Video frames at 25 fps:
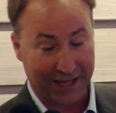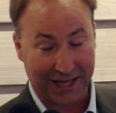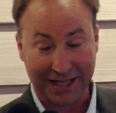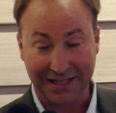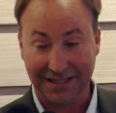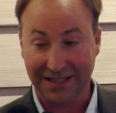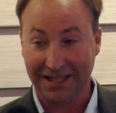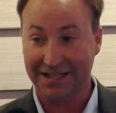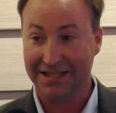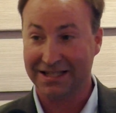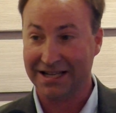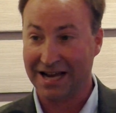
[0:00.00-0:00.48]

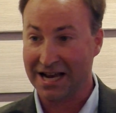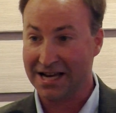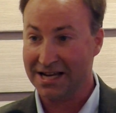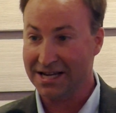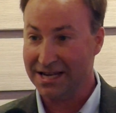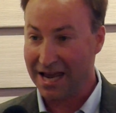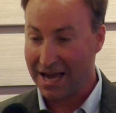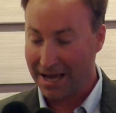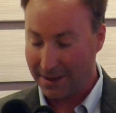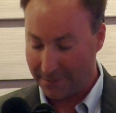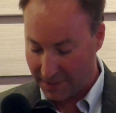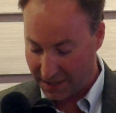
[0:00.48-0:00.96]
It's a
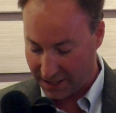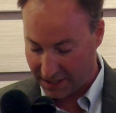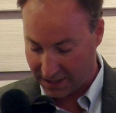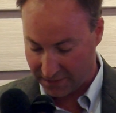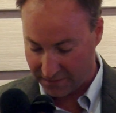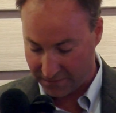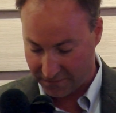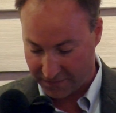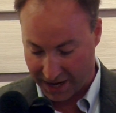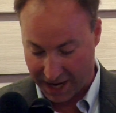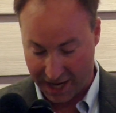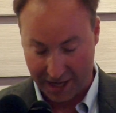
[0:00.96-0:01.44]
dynamic
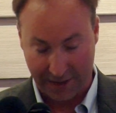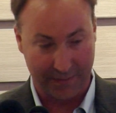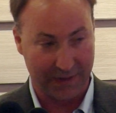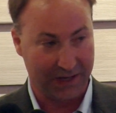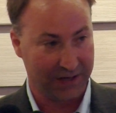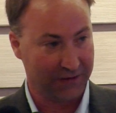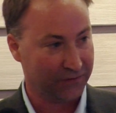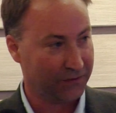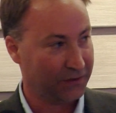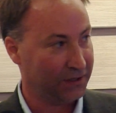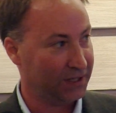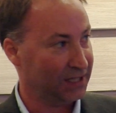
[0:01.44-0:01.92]

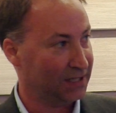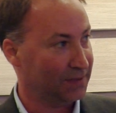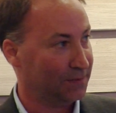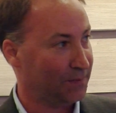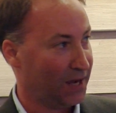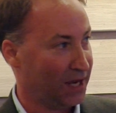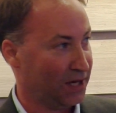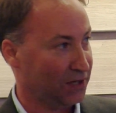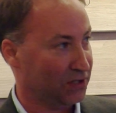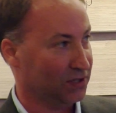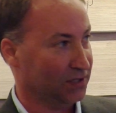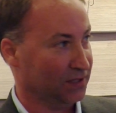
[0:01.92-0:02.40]
environment for these
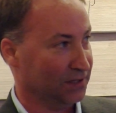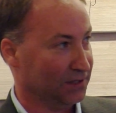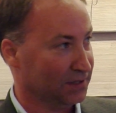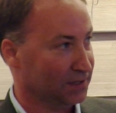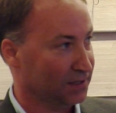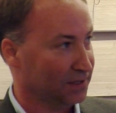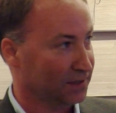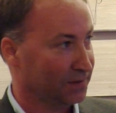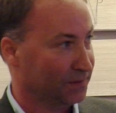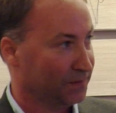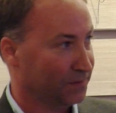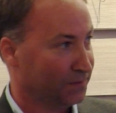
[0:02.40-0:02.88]

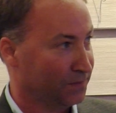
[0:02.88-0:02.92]
patients.